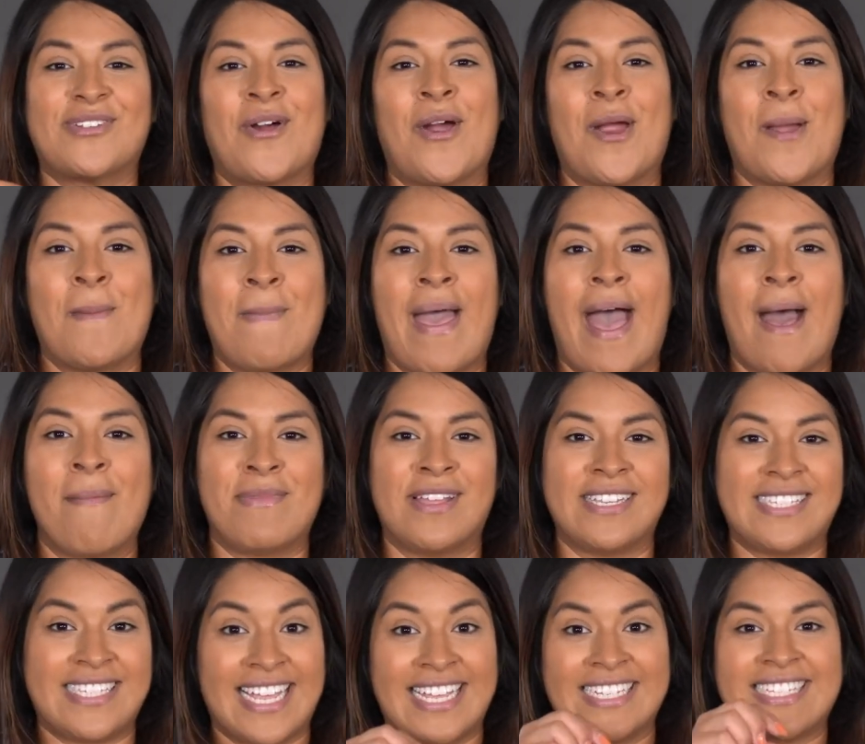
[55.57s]
or a map
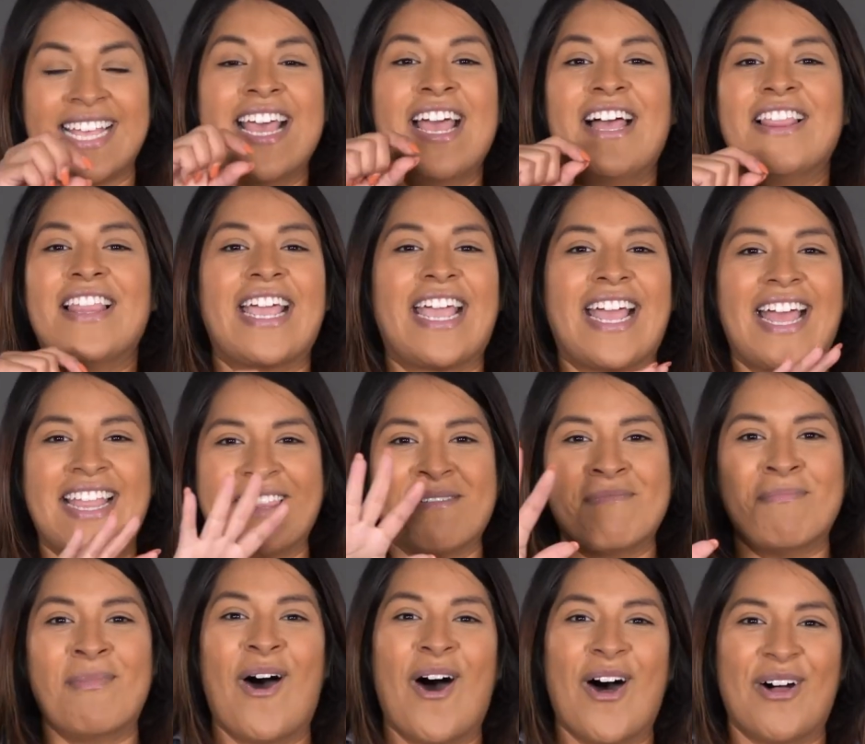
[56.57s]
that says, like at the
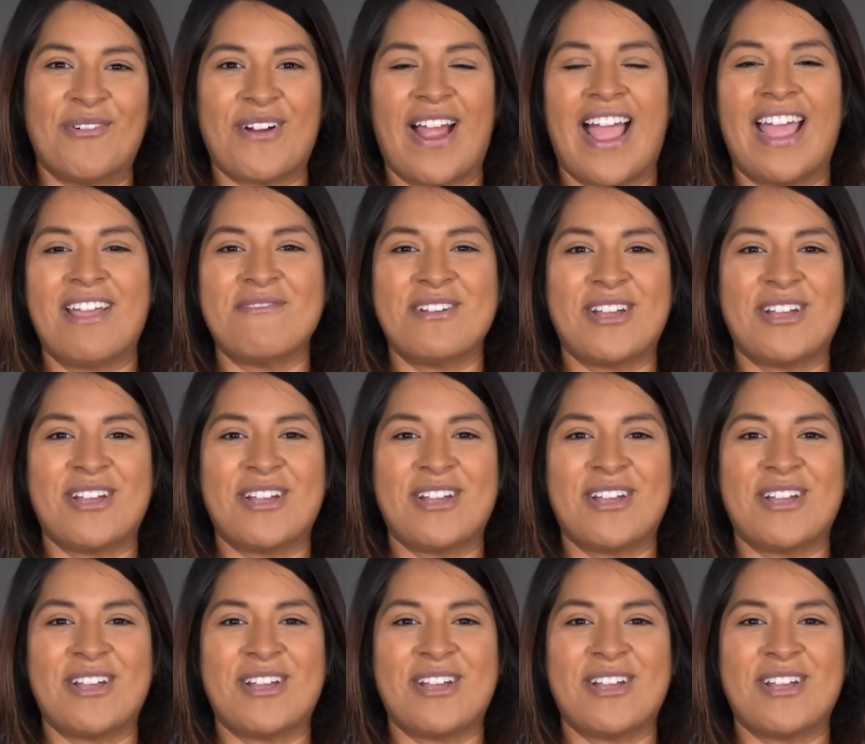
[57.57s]
mall, right?